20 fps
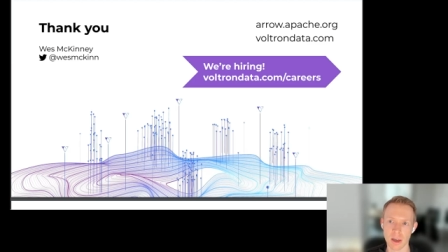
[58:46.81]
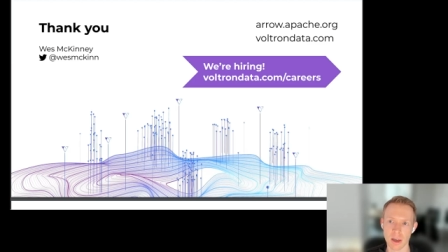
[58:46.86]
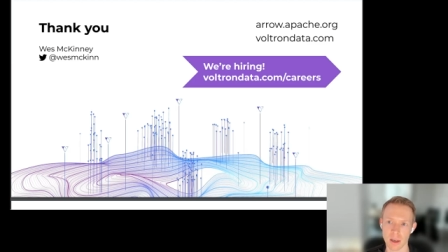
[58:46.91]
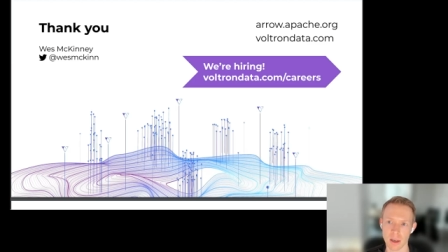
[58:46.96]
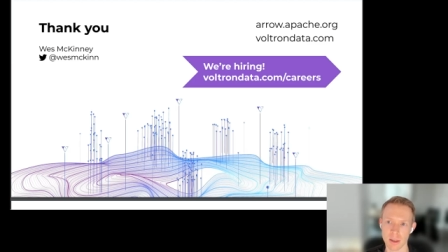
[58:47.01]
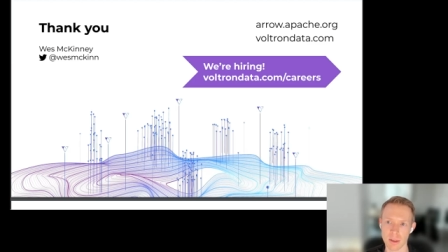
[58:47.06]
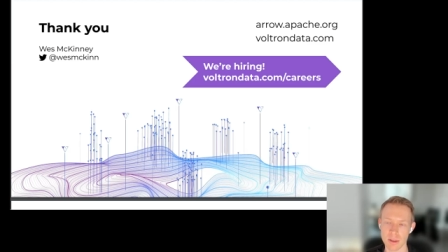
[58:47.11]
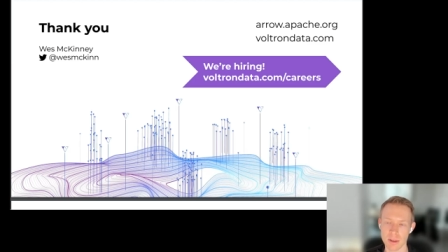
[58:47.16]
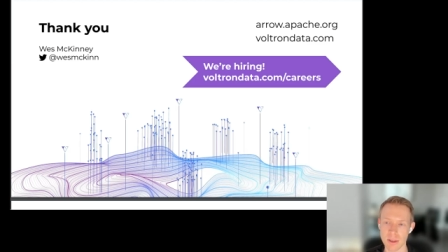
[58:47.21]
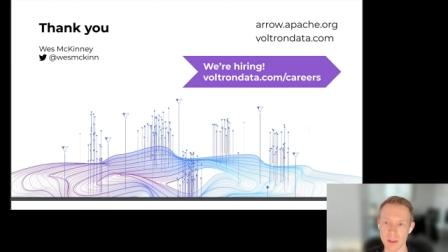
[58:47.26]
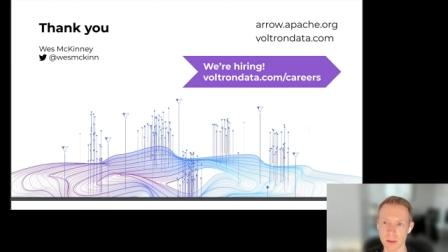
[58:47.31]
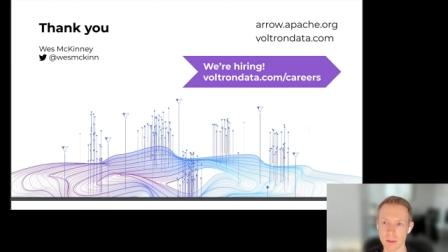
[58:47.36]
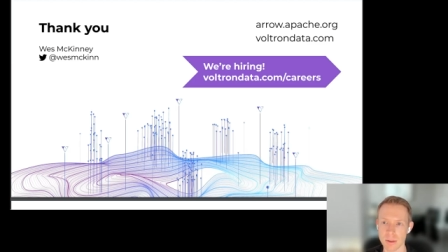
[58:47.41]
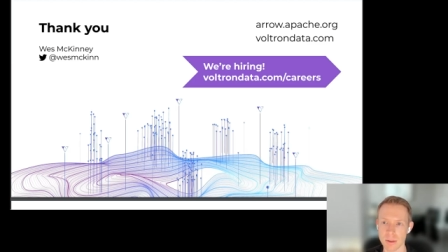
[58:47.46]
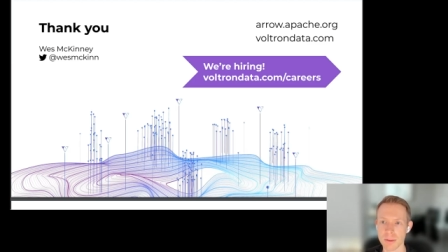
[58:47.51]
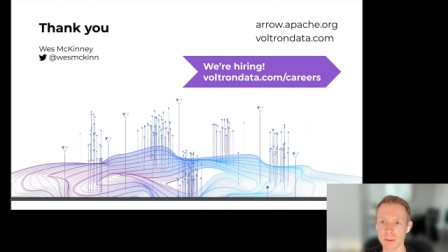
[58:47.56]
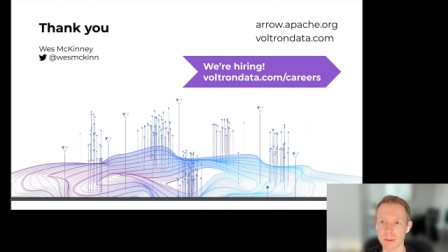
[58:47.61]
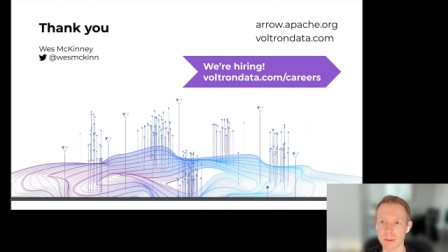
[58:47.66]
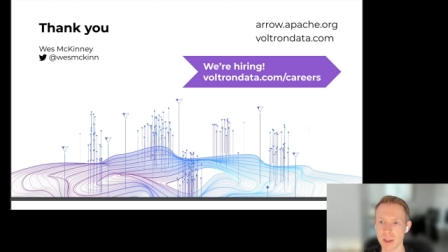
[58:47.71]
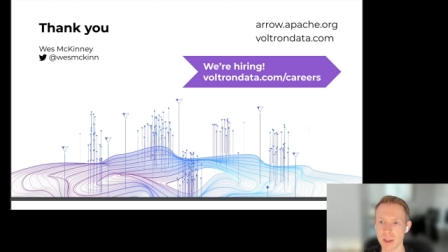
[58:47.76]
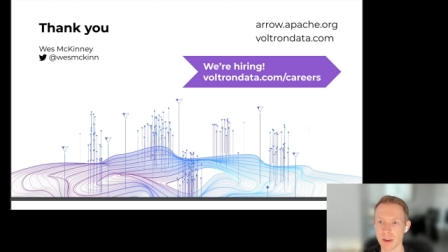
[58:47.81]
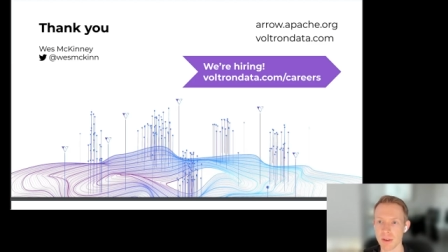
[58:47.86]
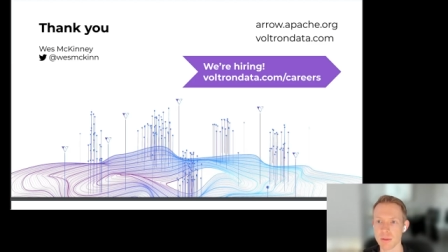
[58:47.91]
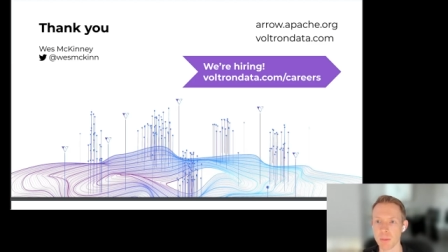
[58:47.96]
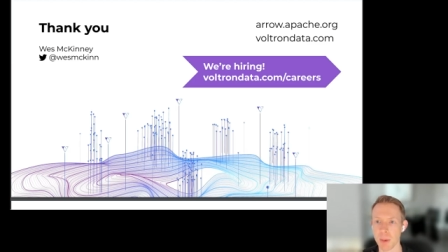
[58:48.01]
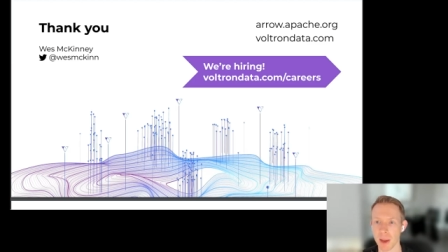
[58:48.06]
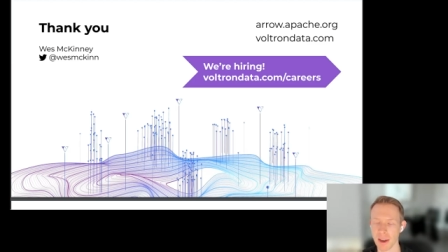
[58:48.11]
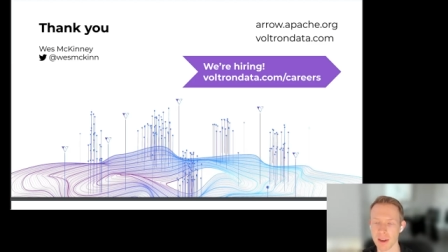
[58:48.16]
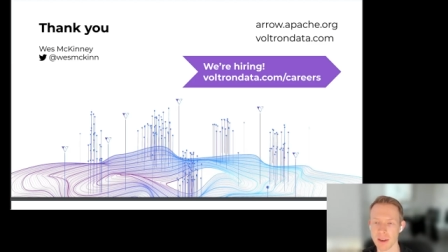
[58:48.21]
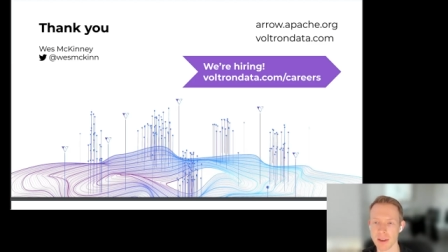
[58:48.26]
uh, set of set
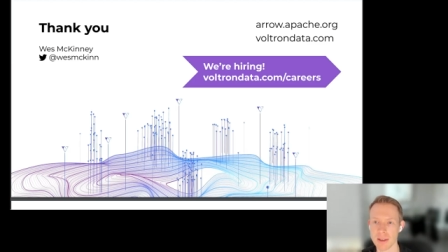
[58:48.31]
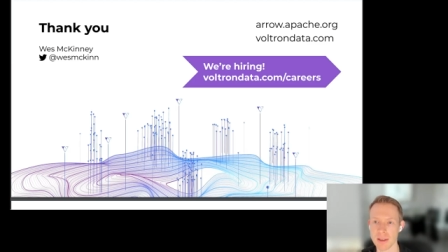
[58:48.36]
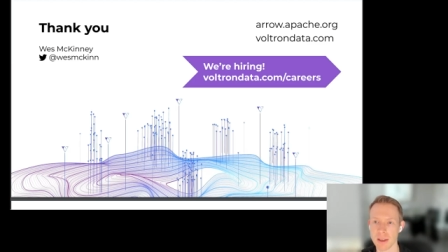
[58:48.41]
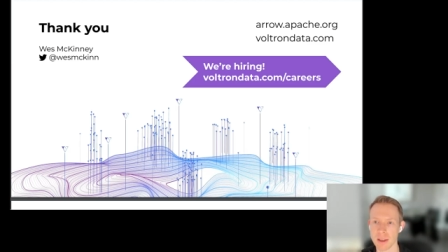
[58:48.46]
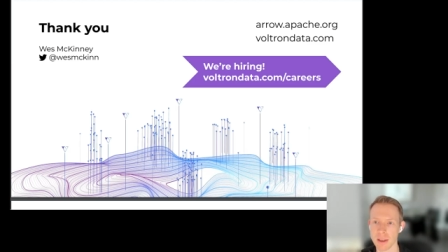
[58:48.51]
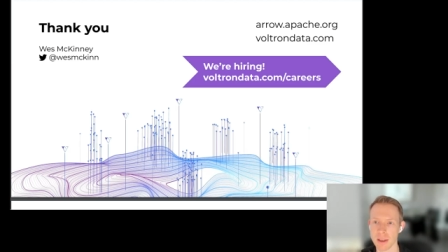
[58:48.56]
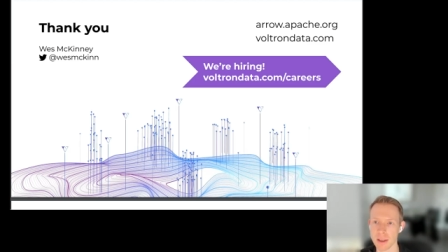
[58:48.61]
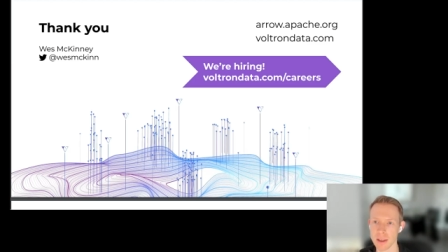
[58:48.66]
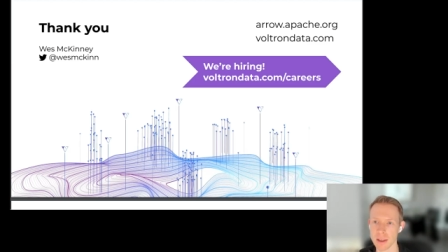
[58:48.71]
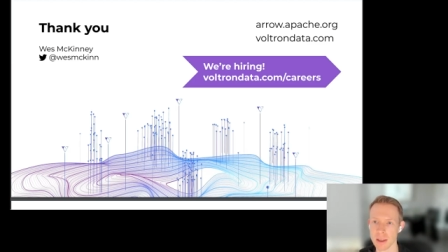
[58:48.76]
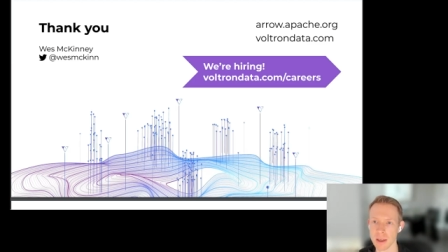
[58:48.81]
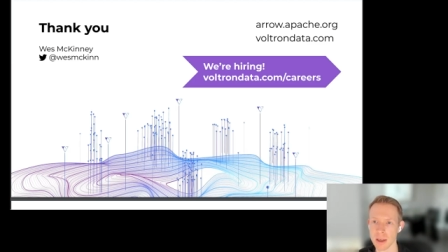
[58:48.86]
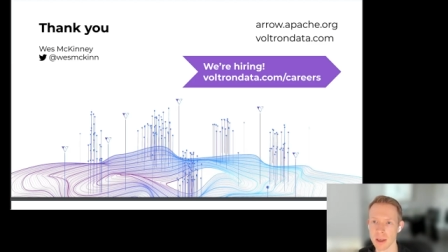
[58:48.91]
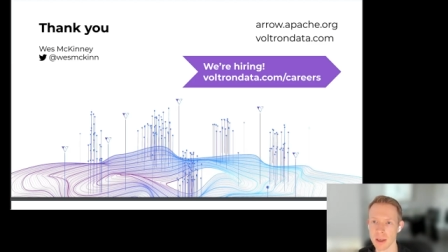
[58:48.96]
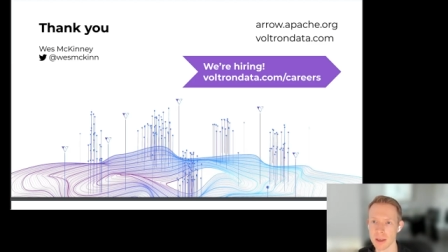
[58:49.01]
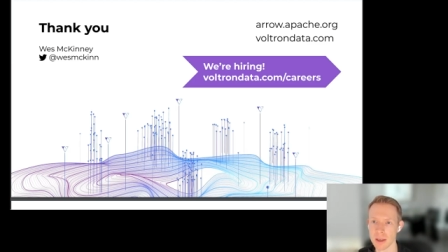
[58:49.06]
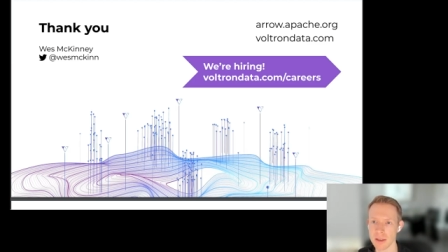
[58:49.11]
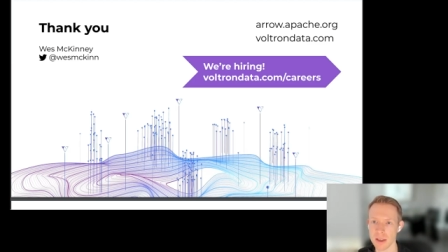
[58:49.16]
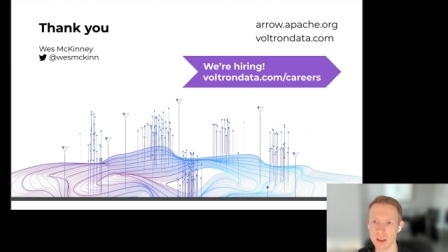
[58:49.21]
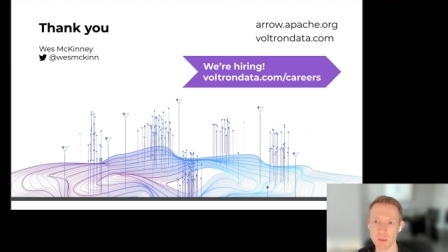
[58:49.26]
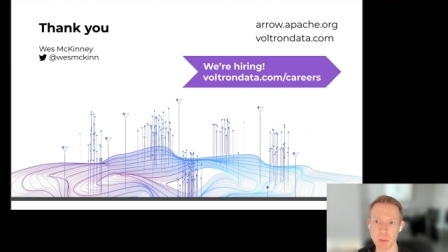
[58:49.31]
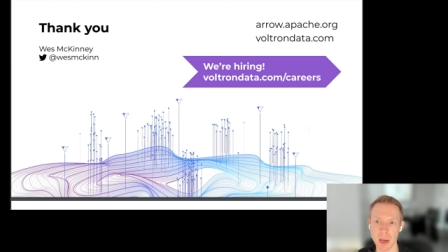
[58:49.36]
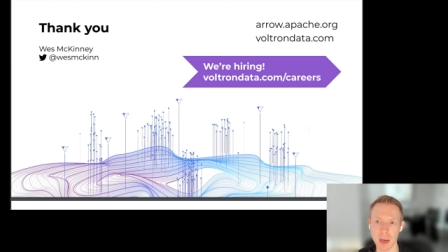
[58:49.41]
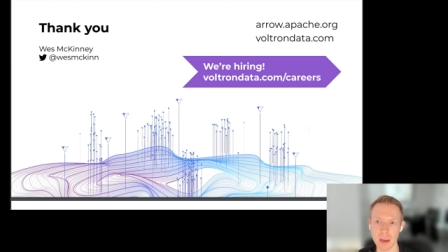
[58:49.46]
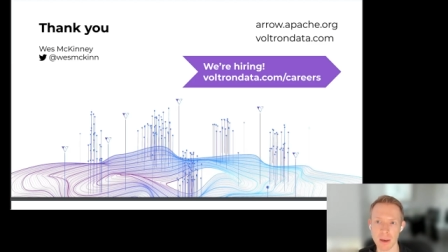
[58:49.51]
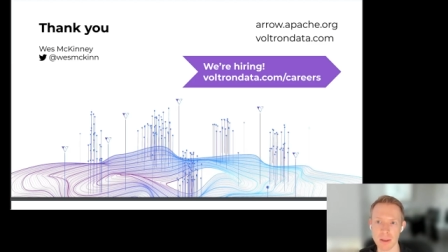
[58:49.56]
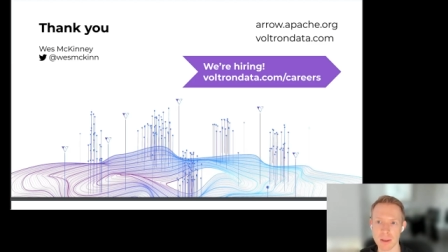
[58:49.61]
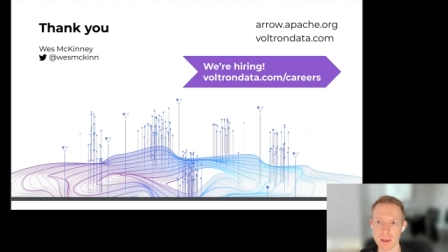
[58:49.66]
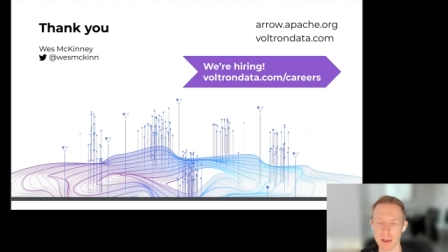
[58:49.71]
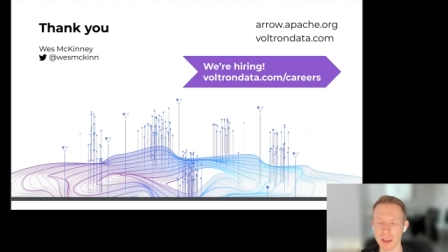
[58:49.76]
of pandas like set of
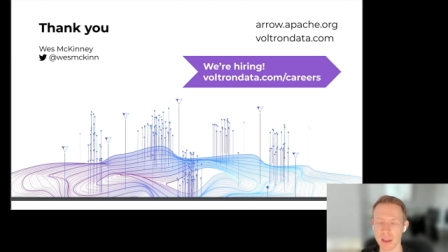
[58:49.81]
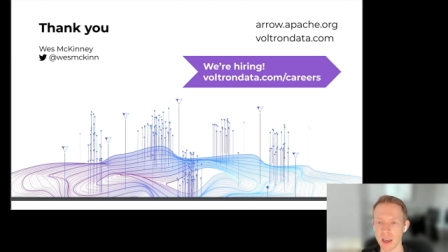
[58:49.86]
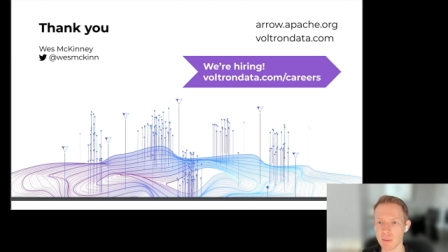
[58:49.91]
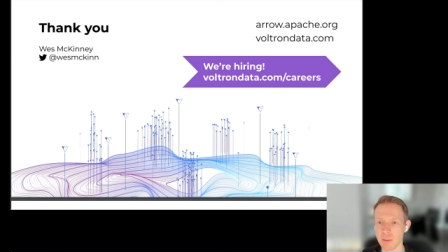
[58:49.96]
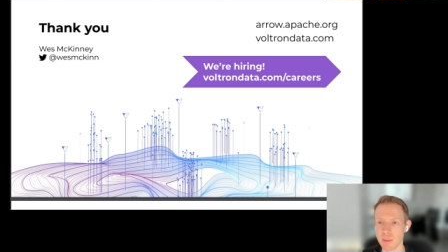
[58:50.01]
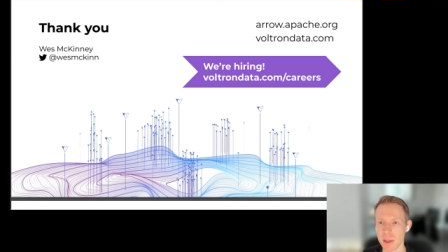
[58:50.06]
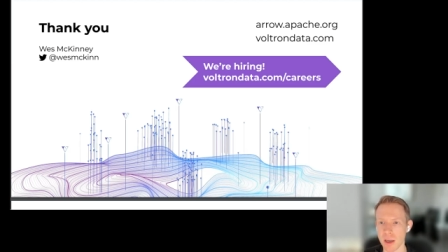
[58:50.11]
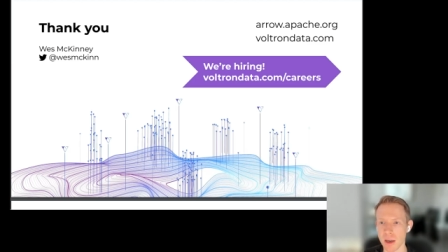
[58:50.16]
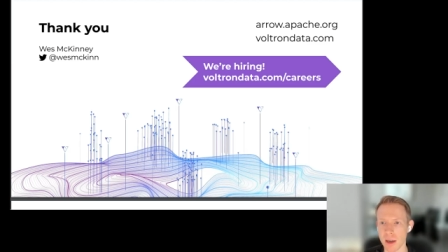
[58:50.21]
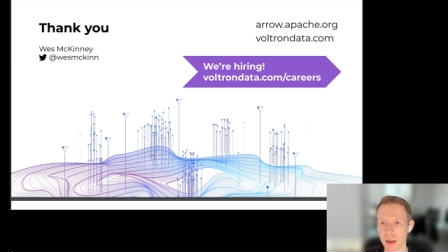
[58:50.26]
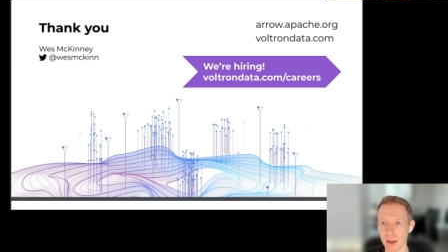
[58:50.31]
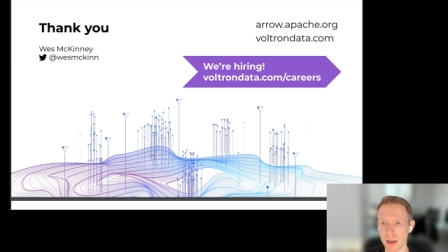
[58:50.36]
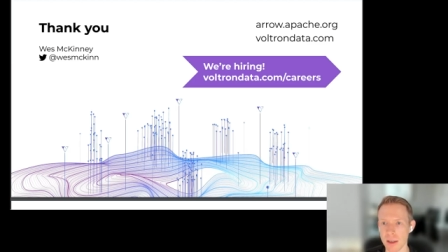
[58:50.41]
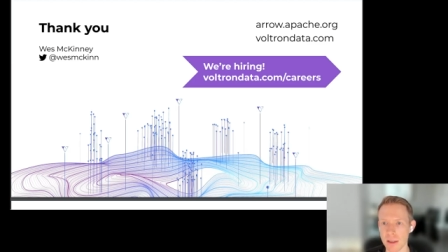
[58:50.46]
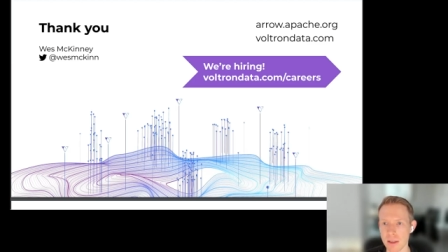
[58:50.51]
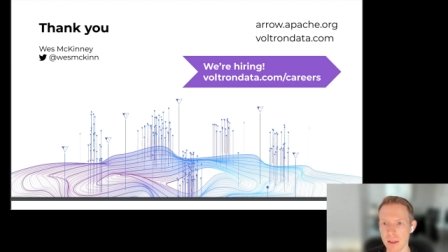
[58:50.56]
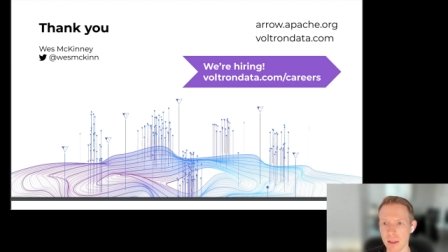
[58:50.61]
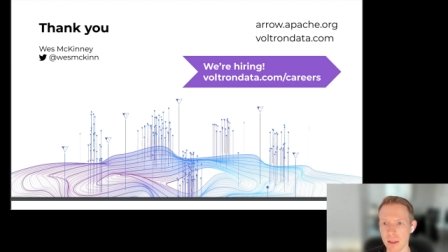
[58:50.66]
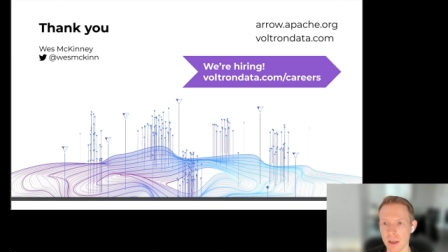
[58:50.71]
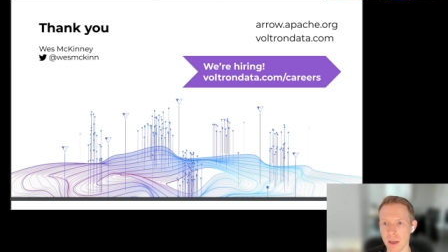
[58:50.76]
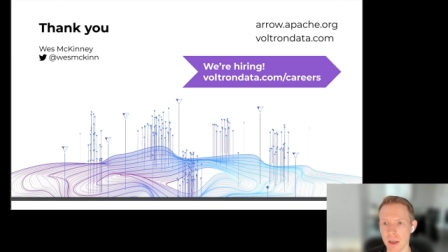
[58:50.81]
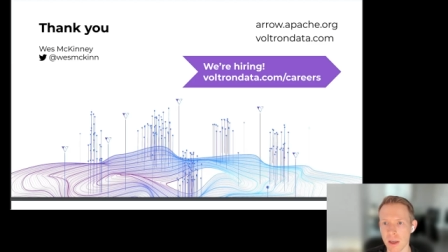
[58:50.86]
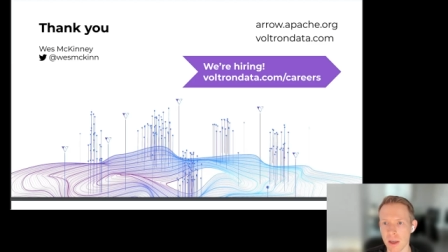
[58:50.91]
pandas like APIs.